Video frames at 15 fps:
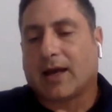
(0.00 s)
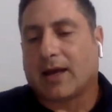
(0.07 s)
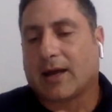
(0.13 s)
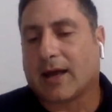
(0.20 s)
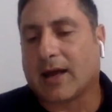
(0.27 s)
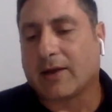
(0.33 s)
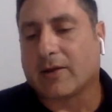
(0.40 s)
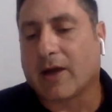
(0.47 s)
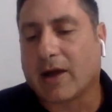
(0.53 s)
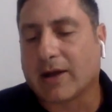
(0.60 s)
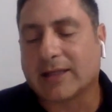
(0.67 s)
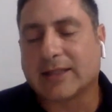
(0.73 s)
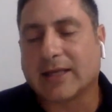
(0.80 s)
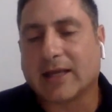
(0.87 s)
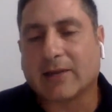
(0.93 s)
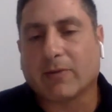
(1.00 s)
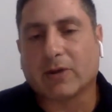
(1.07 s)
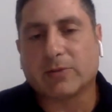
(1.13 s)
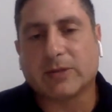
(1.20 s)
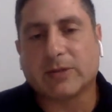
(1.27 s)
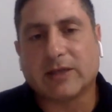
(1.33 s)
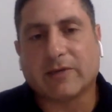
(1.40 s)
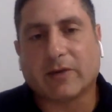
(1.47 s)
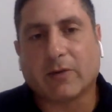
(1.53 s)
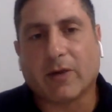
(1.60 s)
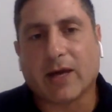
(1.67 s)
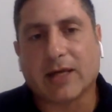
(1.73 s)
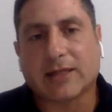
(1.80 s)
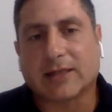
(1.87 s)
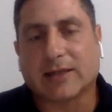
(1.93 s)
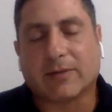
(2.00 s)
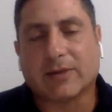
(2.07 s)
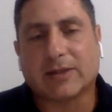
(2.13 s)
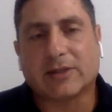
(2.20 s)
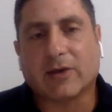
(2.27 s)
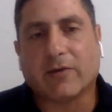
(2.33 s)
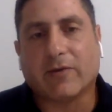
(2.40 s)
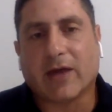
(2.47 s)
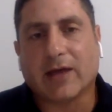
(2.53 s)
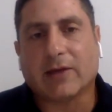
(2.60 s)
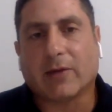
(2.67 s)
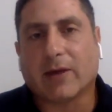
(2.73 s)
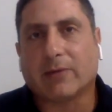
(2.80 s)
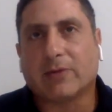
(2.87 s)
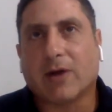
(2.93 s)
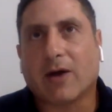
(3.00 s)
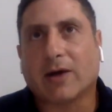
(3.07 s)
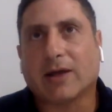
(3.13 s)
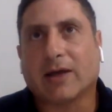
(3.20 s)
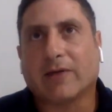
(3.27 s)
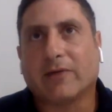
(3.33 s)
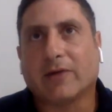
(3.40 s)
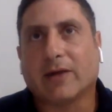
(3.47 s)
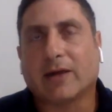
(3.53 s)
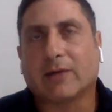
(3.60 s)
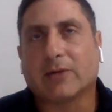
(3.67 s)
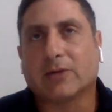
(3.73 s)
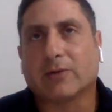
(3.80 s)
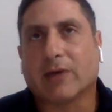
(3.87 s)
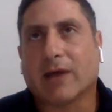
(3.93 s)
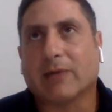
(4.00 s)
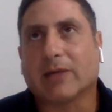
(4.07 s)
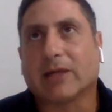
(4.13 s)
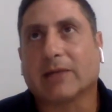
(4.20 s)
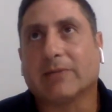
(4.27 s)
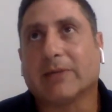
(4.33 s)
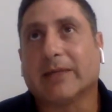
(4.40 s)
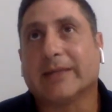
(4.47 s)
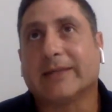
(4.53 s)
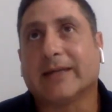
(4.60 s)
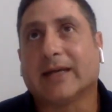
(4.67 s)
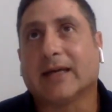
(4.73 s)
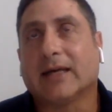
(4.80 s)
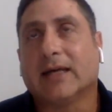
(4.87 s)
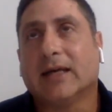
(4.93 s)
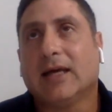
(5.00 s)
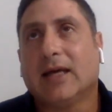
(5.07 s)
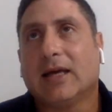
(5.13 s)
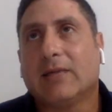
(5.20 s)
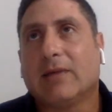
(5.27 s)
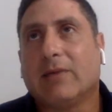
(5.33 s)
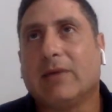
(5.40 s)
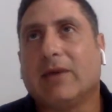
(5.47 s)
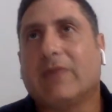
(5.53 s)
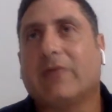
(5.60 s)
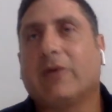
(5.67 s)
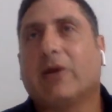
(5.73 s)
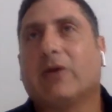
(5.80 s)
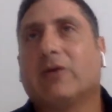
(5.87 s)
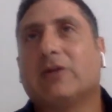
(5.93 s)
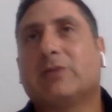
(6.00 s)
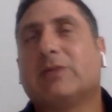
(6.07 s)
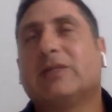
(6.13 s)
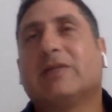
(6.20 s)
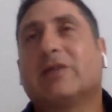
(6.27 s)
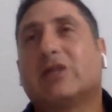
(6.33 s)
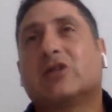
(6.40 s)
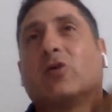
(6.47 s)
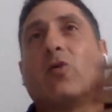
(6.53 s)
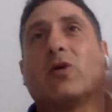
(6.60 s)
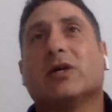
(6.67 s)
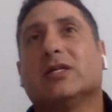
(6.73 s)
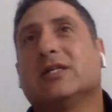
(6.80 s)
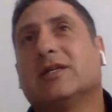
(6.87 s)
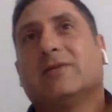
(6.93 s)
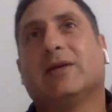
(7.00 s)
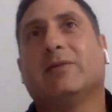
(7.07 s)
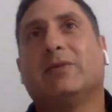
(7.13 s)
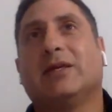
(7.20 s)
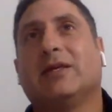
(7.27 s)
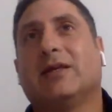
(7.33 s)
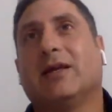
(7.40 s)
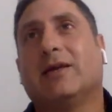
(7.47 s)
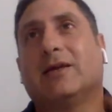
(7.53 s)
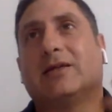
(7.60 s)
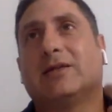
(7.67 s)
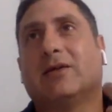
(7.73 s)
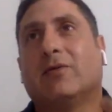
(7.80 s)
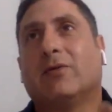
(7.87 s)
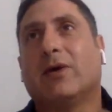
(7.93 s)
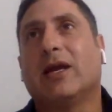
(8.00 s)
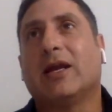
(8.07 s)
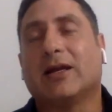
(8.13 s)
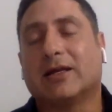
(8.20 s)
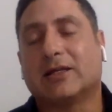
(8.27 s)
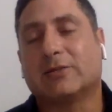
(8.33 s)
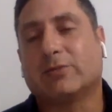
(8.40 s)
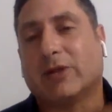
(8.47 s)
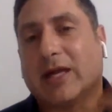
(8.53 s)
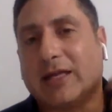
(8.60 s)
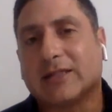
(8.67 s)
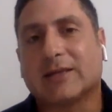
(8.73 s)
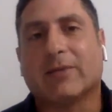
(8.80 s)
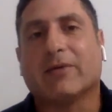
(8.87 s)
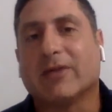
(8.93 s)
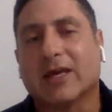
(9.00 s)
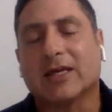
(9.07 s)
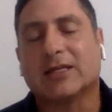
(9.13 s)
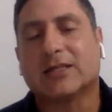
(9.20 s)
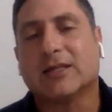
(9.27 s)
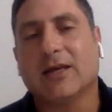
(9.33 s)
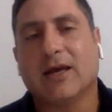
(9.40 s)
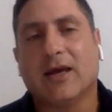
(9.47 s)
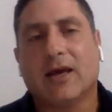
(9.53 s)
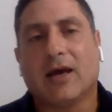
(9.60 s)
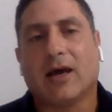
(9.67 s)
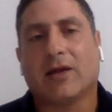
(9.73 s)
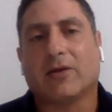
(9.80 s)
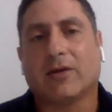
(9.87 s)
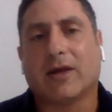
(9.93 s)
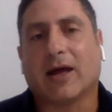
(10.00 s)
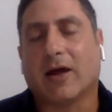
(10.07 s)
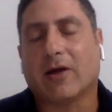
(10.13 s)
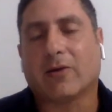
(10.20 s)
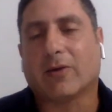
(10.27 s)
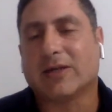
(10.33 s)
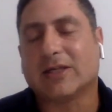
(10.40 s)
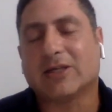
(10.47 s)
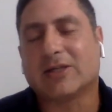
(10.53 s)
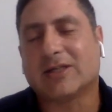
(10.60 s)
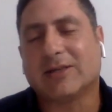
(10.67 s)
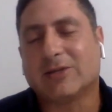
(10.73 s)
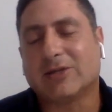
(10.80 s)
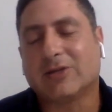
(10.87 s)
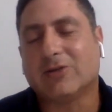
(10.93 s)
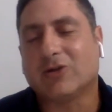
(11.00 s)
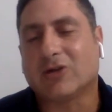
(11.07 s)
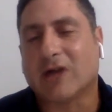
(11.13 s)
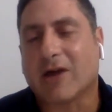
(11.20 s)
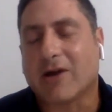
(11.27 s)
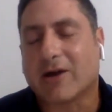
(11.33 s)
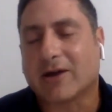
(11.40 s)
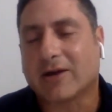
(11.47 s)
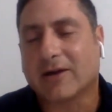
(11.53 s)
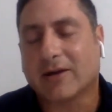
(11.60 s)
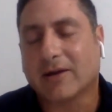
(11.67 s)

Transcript: I don't know how to say it in more specific ways, because I'm so vague the way I'm talking. I feel like I'm just rambling, but maybe if we go into specific stories, it's a way to explain some of this. Otherwise it just seems too generic.